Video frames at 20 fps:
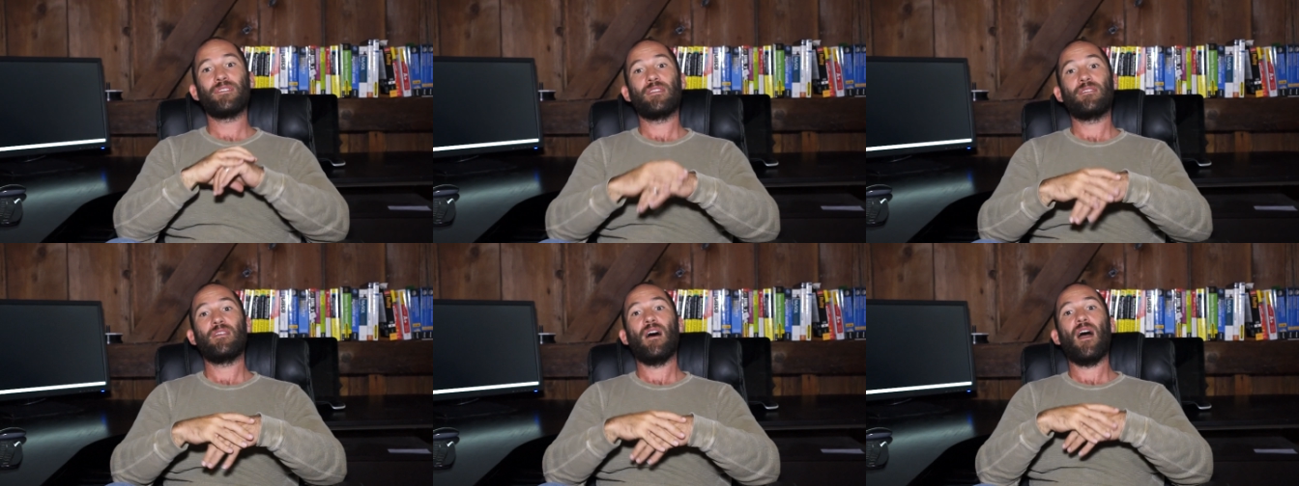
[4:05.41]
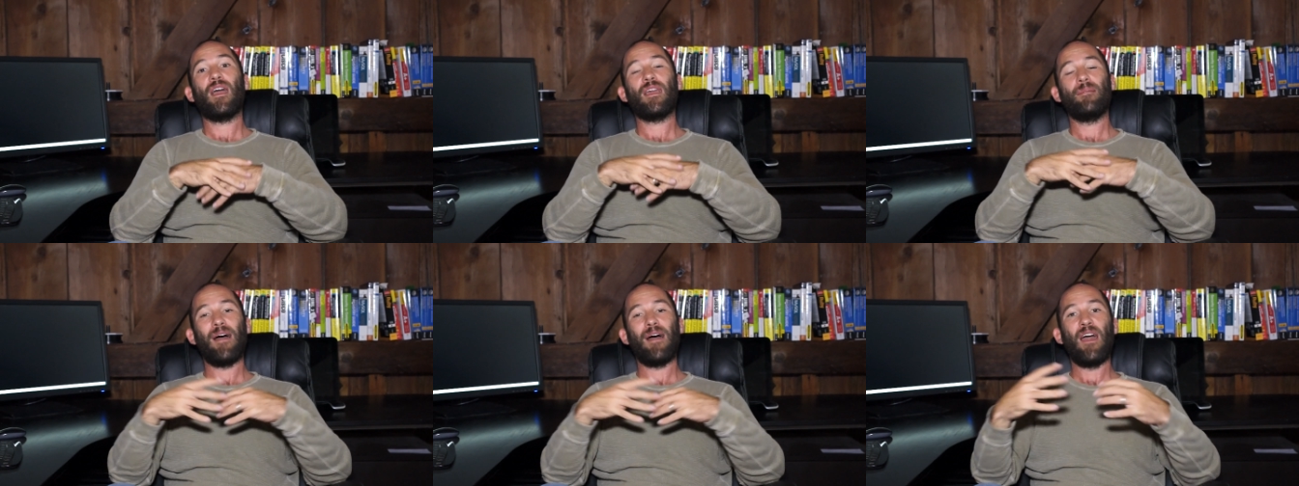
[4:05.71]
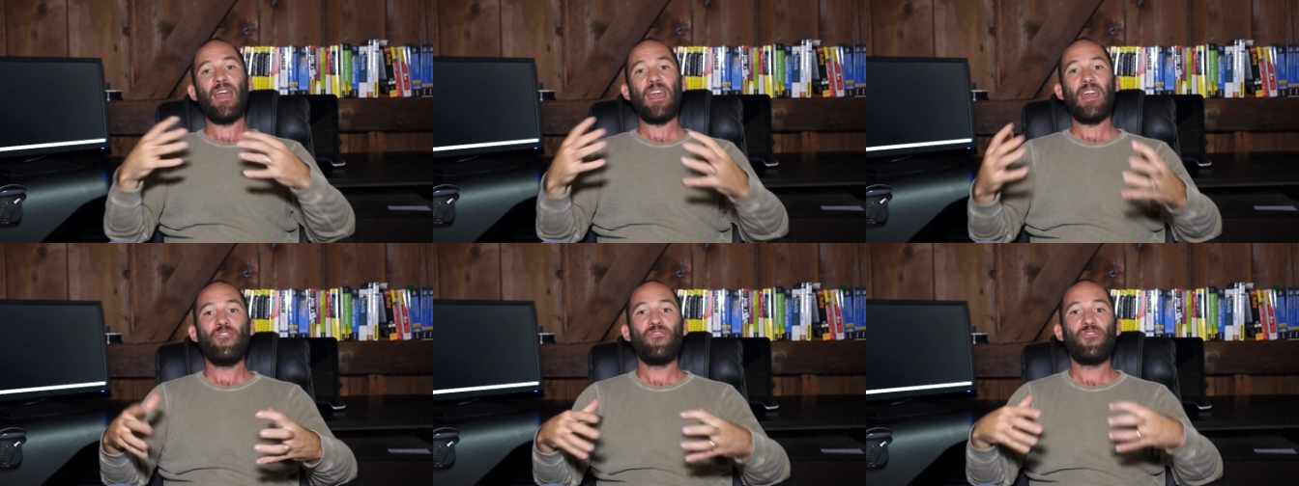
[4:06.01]
talking
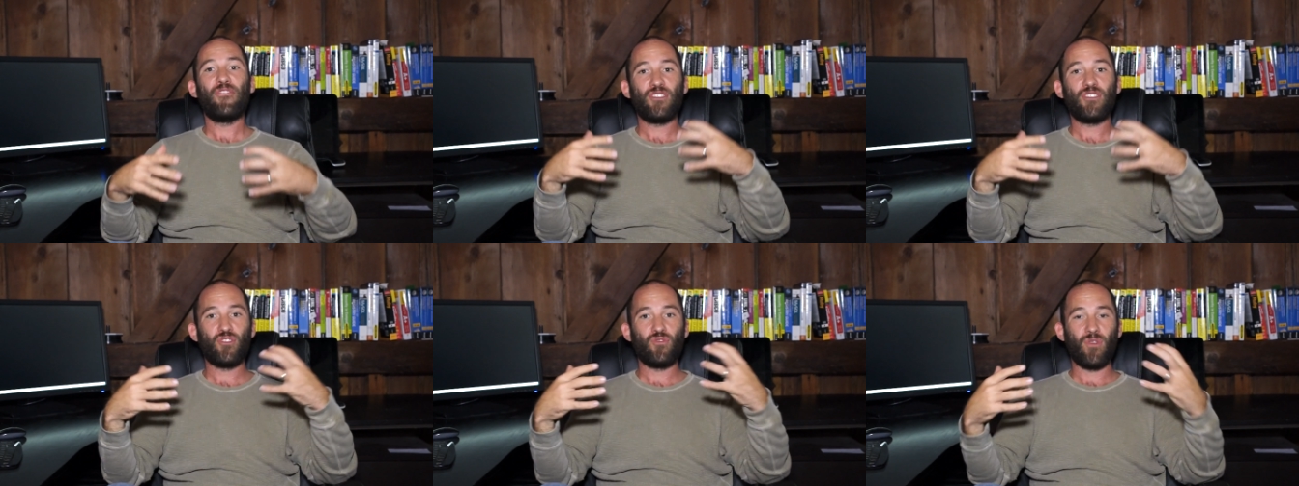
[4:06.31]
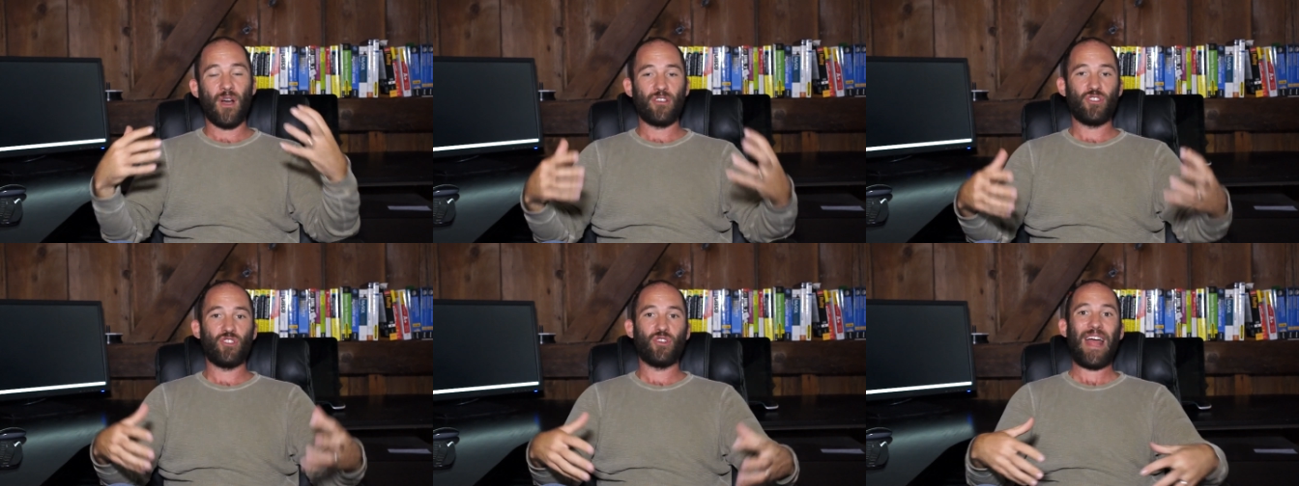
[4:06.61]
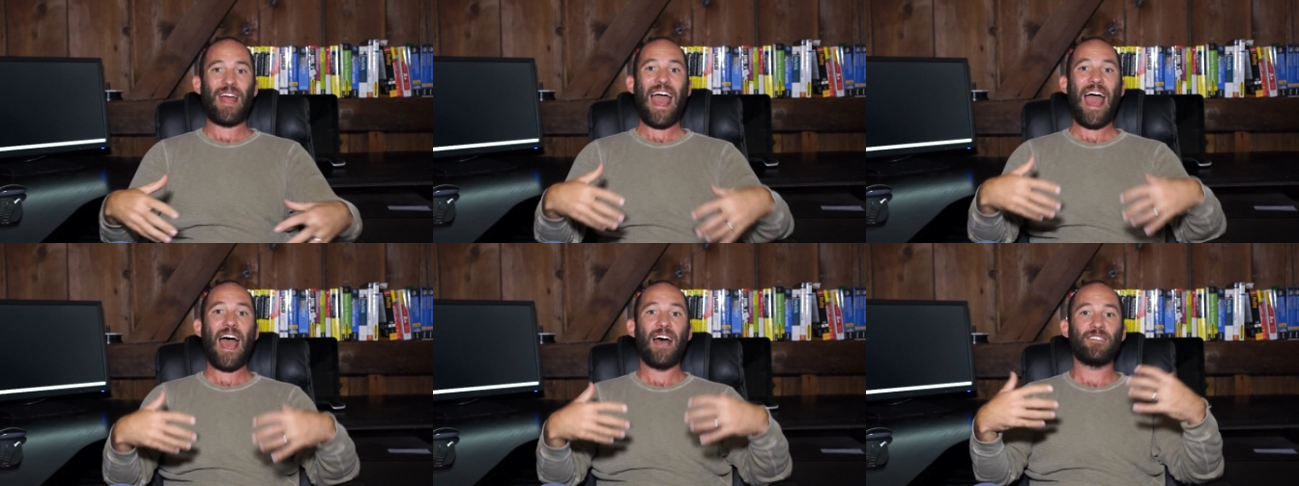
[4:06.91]
about infrastructure
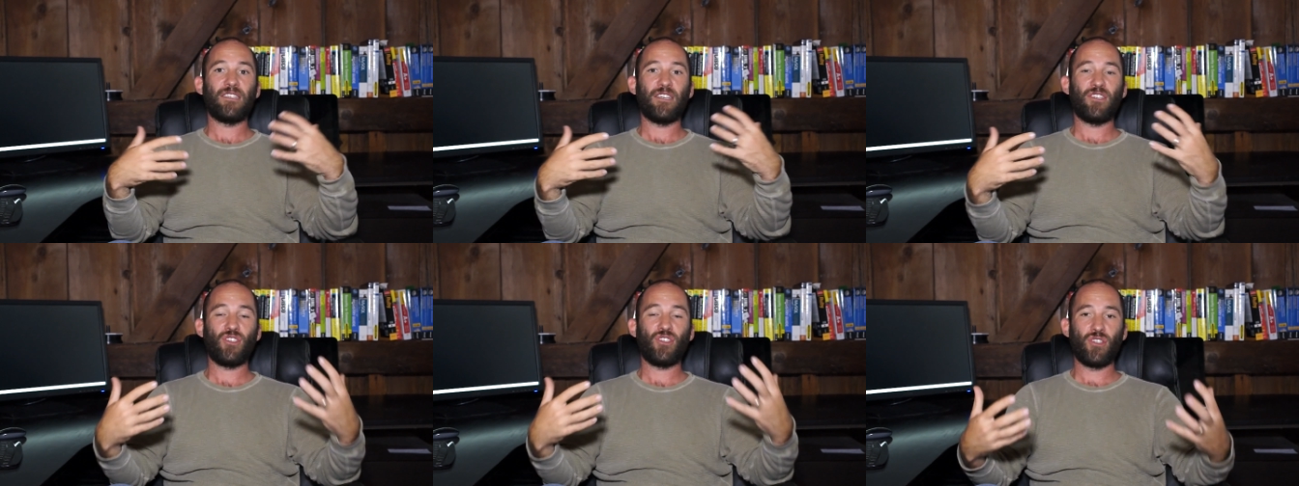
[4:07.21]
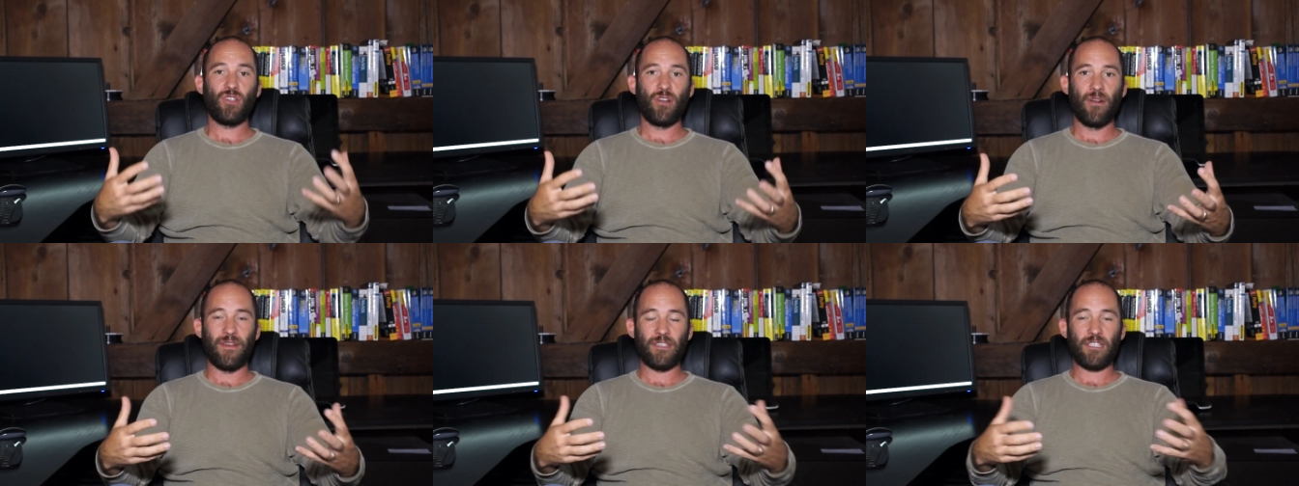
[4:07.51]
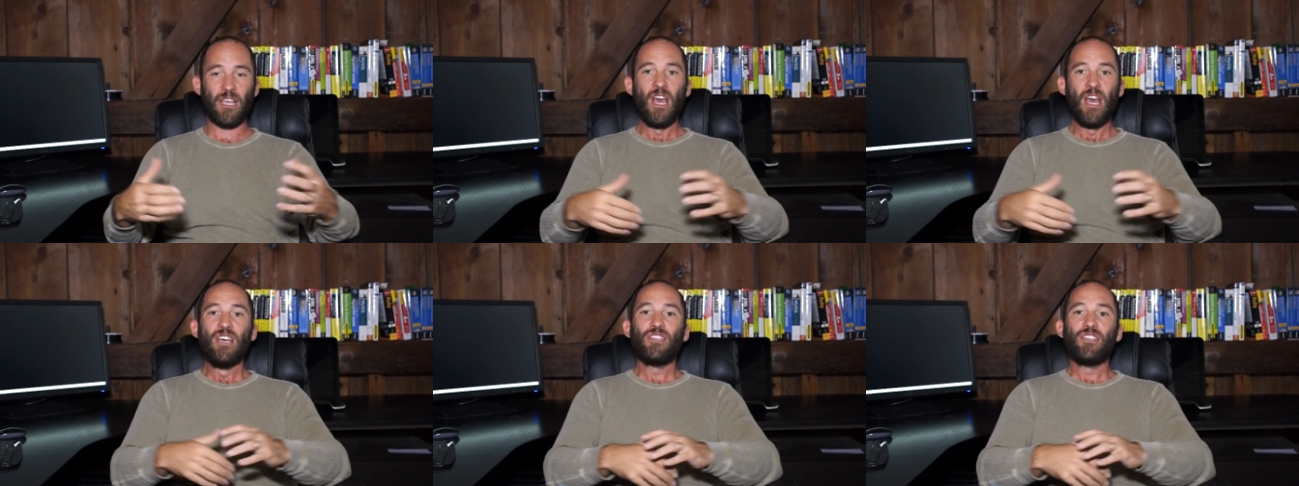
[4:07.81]
as a service.